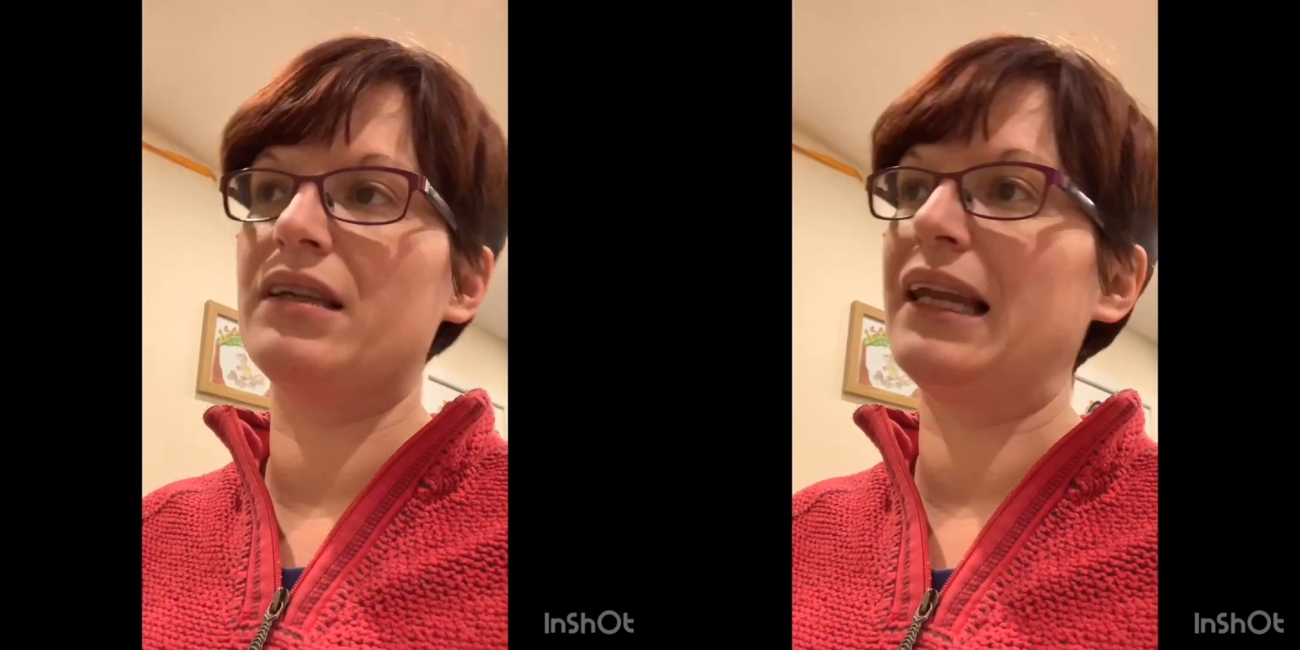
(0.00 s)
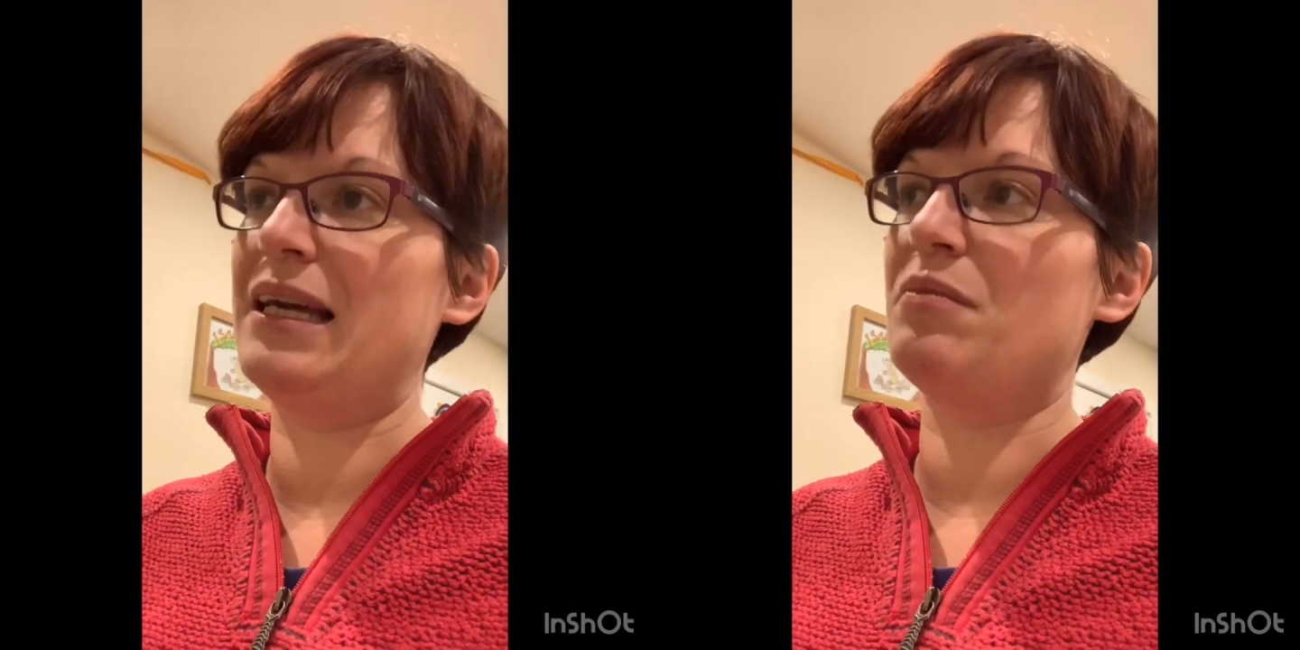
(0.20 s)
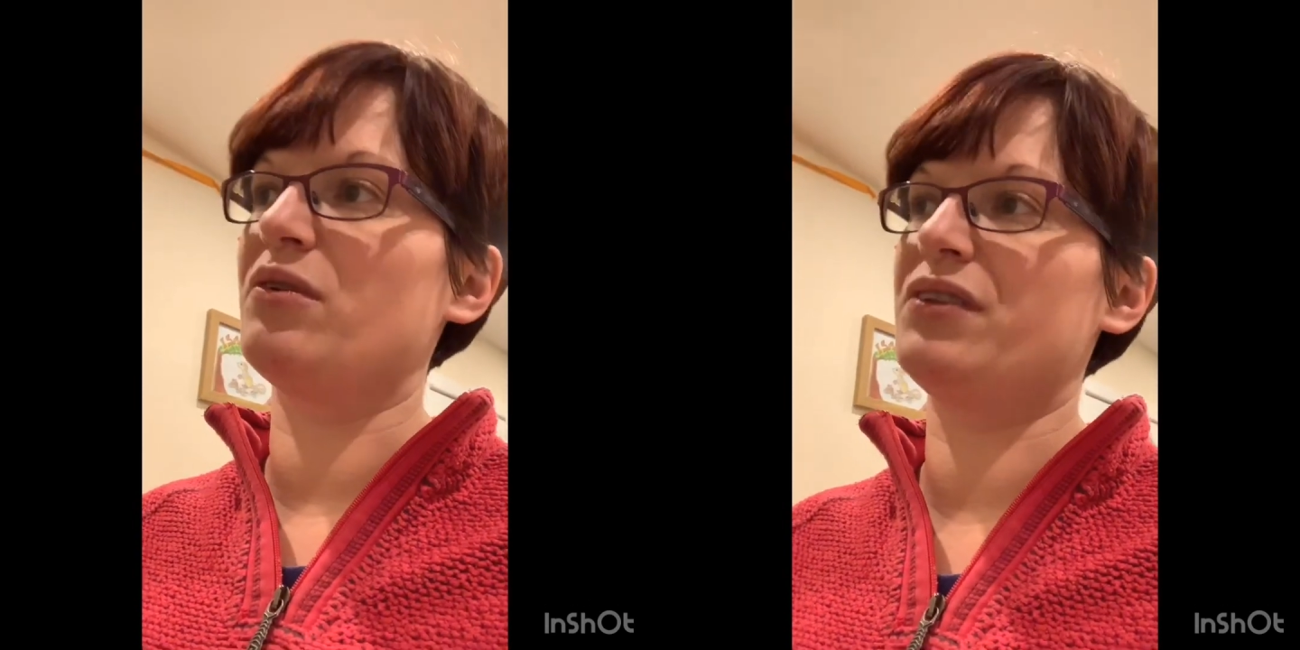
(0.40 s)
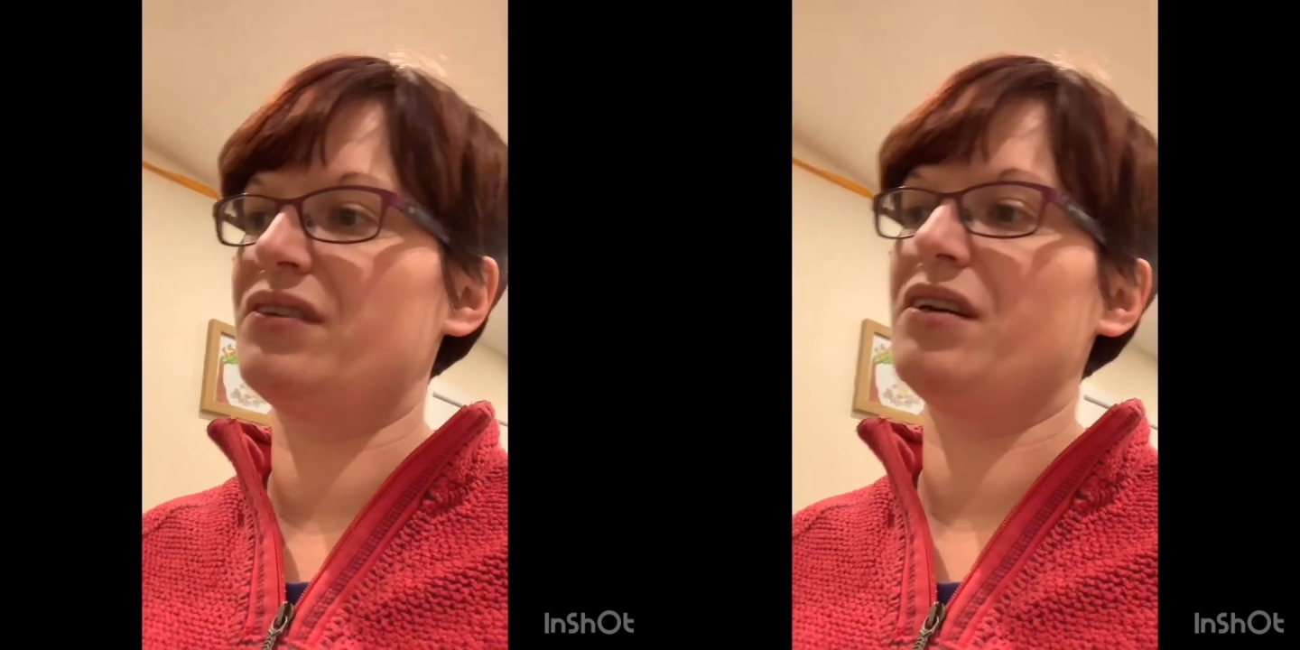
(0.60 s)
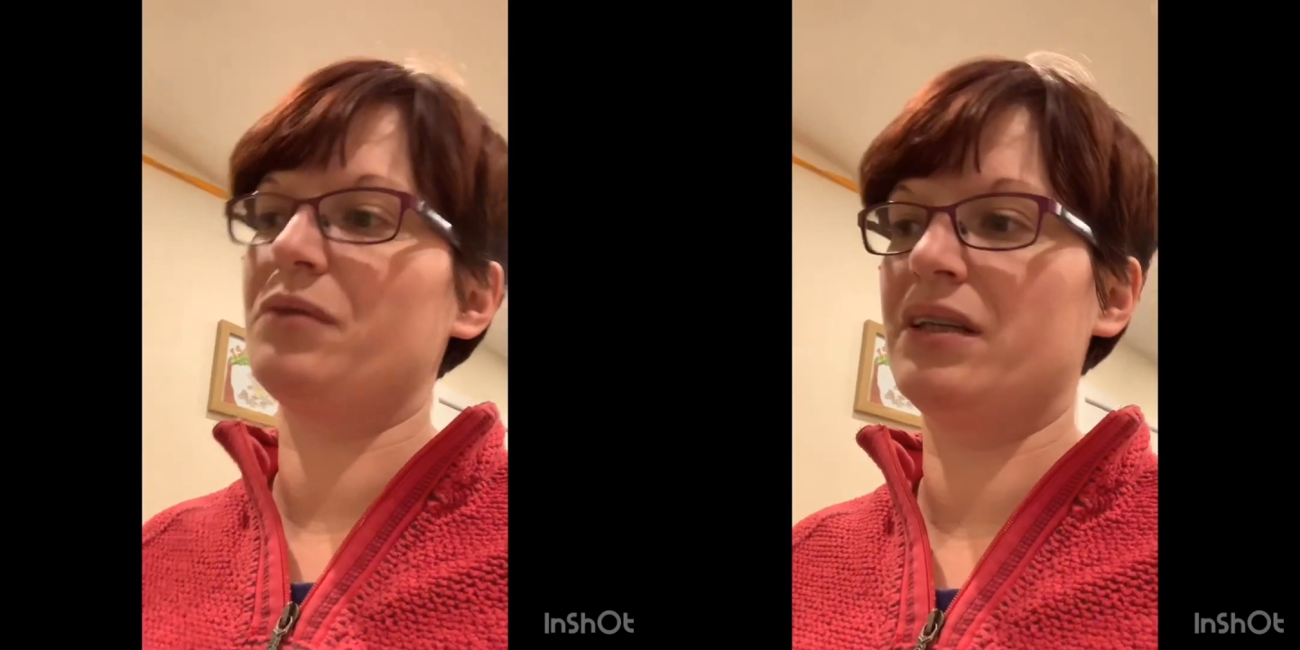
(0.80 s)
the labour and
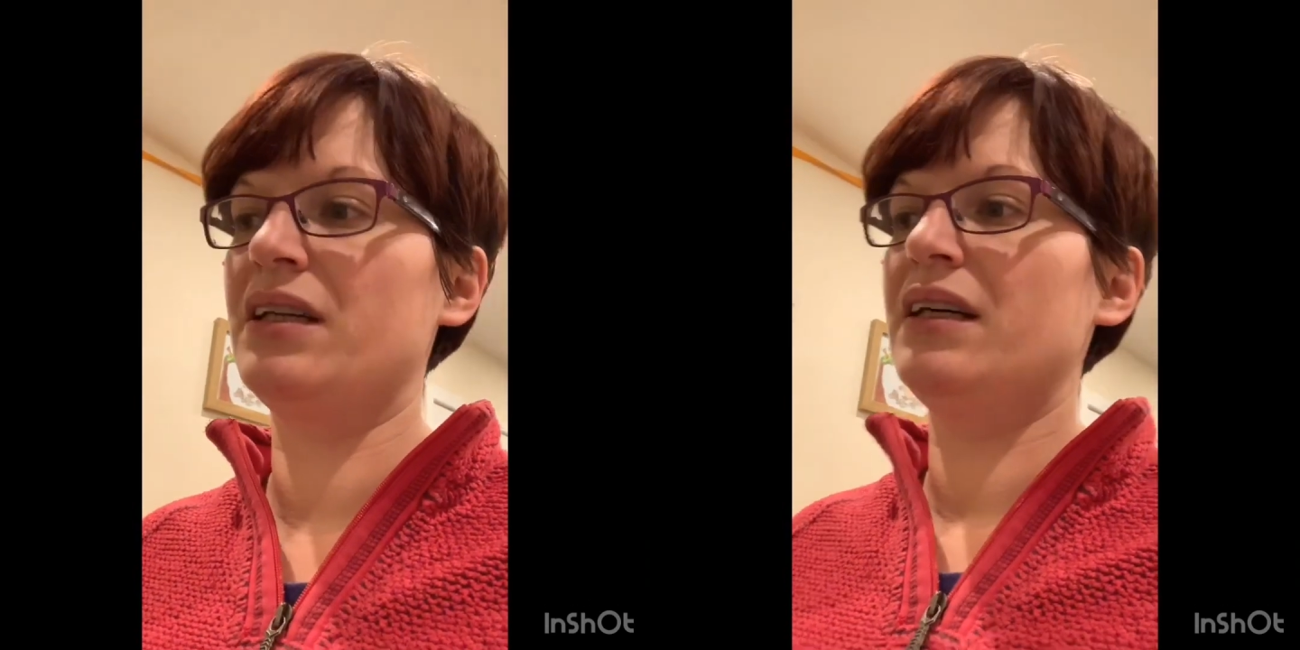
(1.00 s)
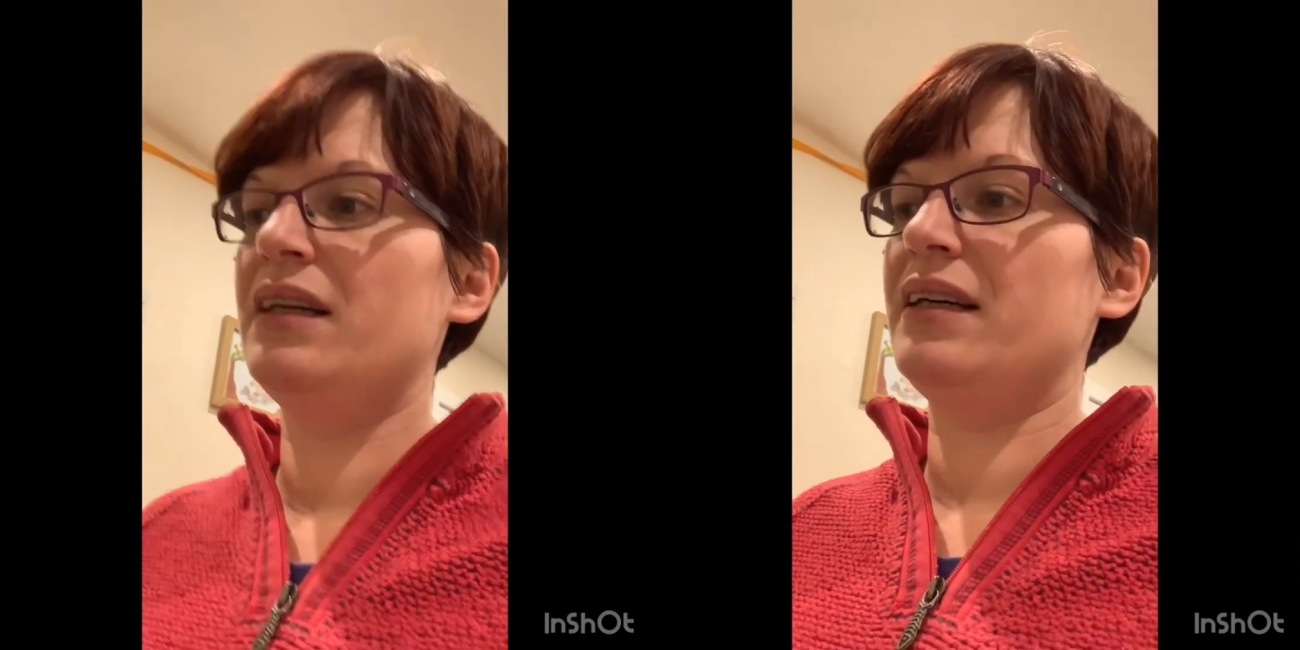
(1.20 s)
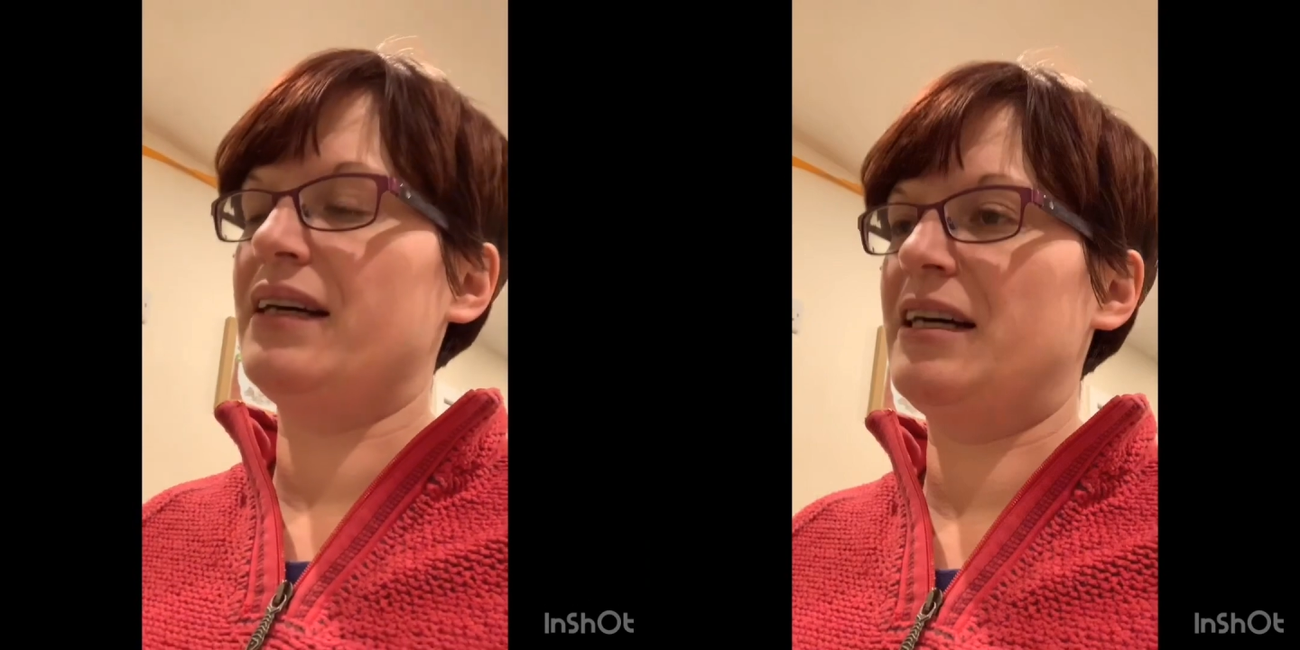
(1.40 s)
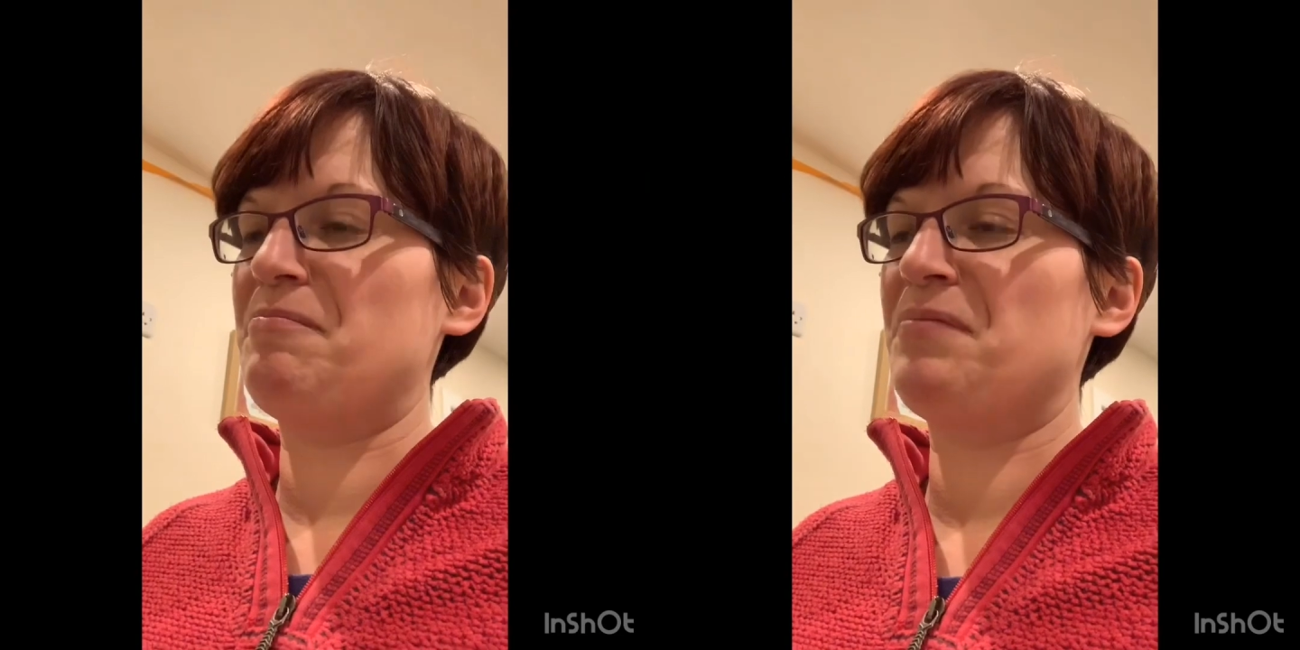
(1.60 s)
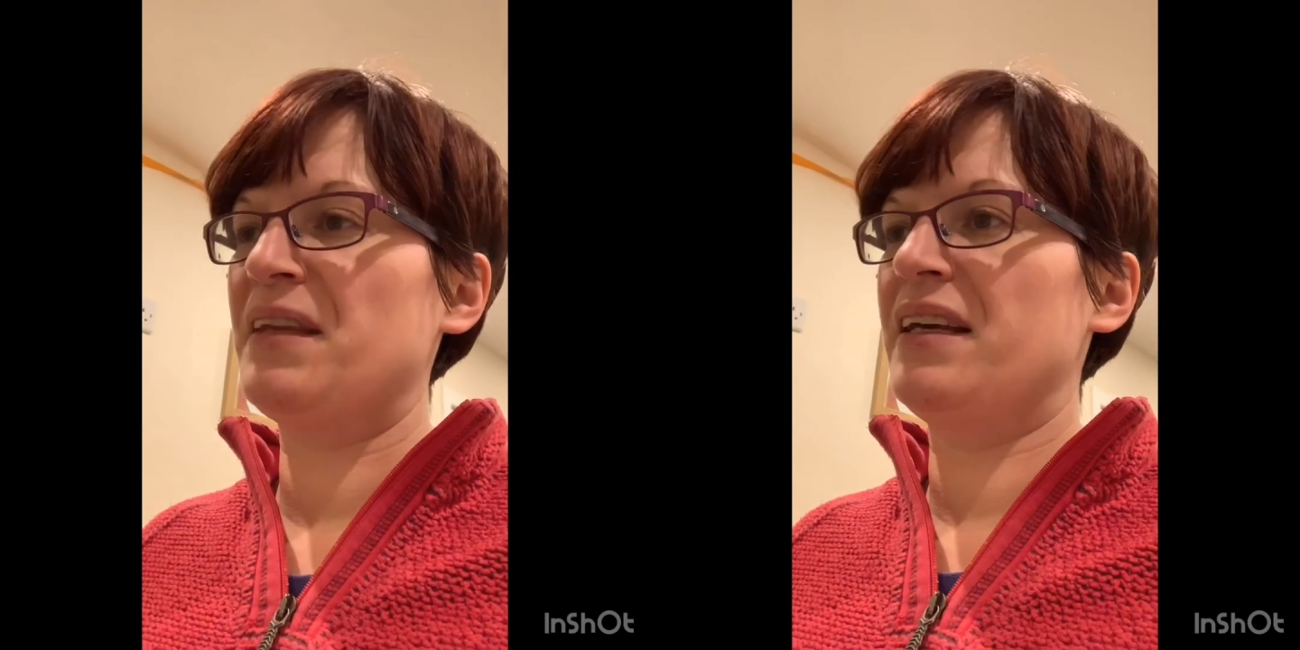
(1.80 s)
so on.